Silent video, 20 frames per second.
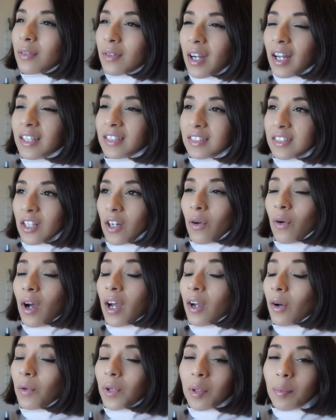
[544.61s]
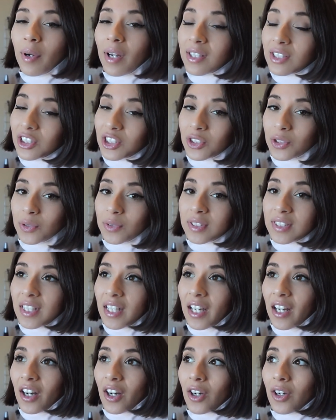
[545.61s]
you guys know, I only buy shoes
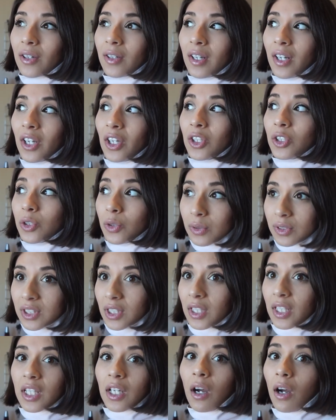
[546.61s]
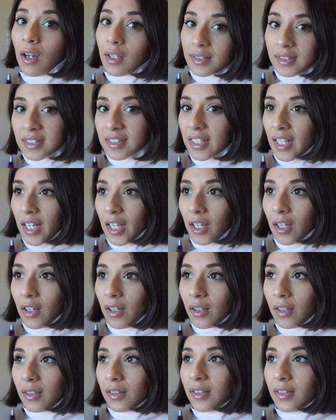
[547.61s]
there, usually on
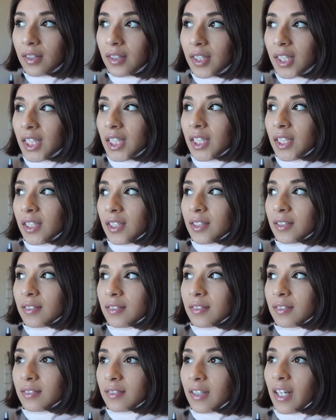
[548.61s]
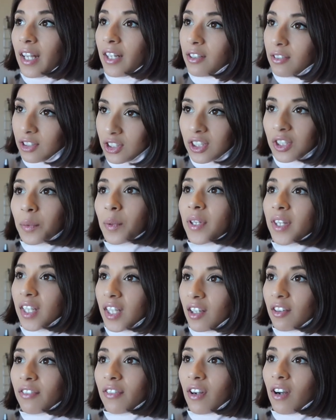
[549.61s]
sale and usually with a
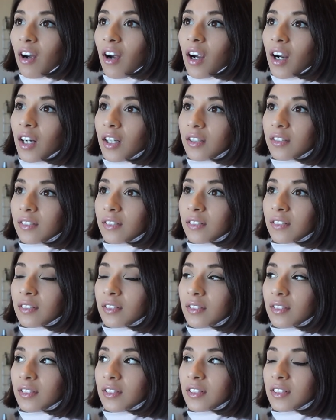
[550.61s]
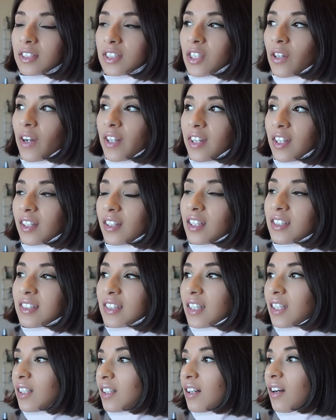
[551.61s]
gift card. So I think
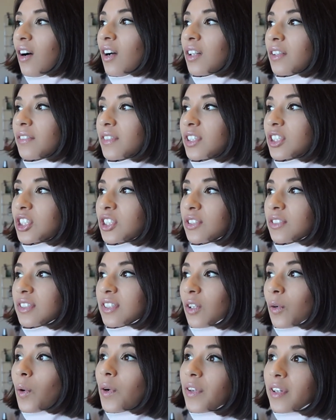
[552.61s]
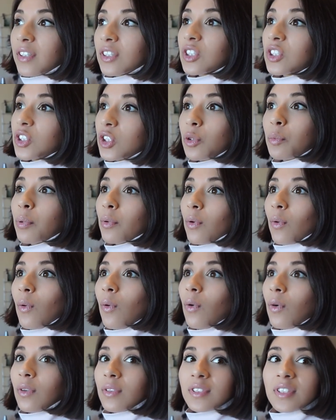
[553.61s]
that's like all of the shoes or they're super
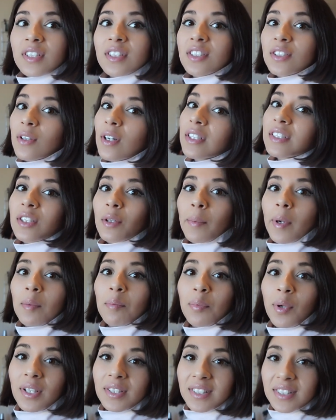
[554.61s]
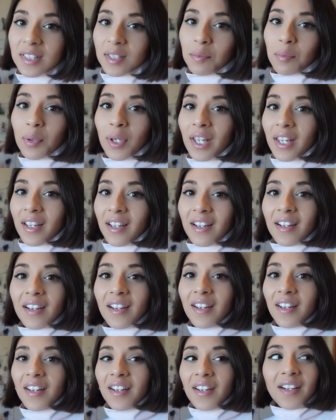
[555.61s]
old because you guys know my busted pink
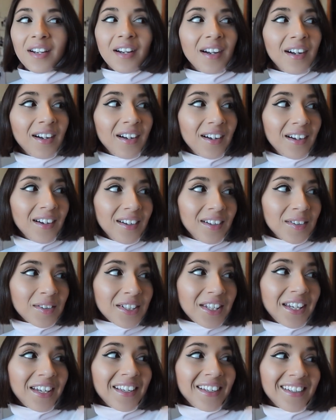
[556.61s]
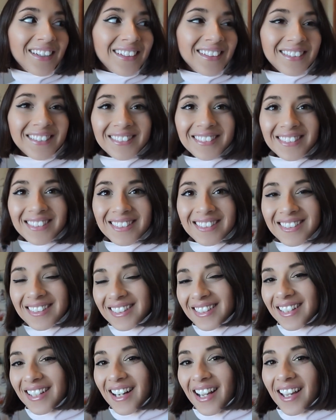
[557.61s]
uh, kitten heels
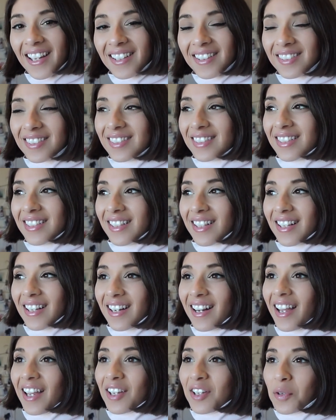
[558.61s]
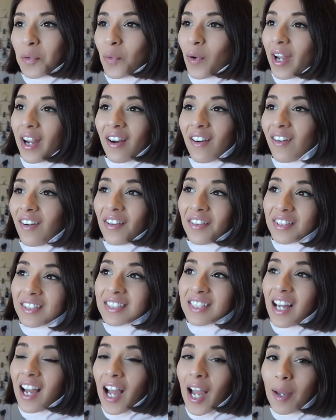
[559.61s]
that I that I wear all the
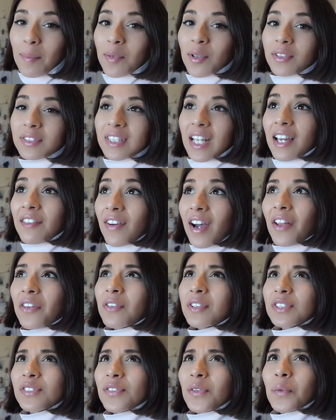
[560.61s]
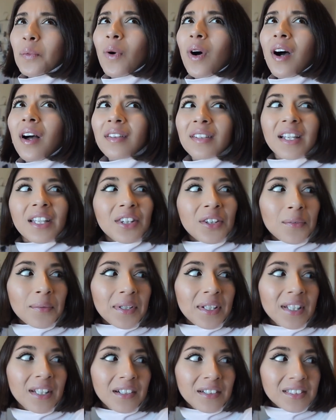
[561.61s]
time. Those I've had those for what like
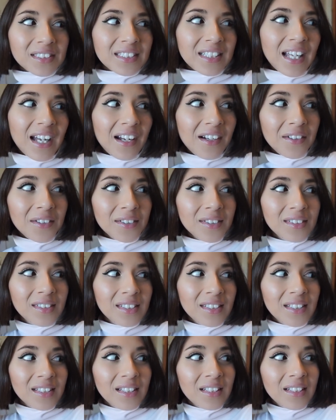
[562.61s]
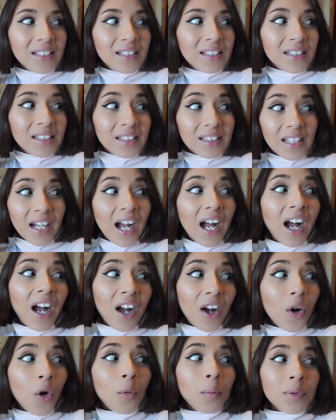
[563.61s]
three years now
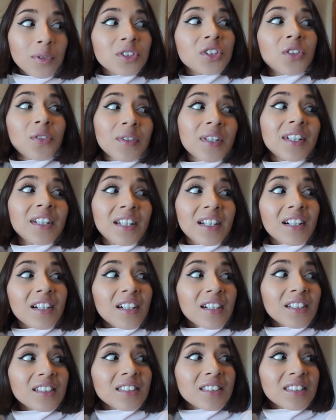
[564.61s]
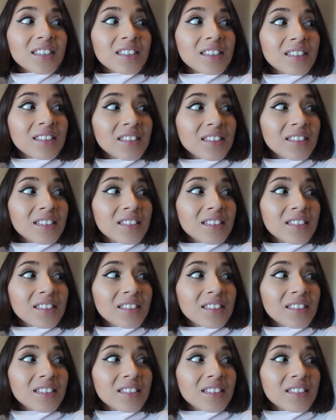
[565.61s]
yeah, almost three years.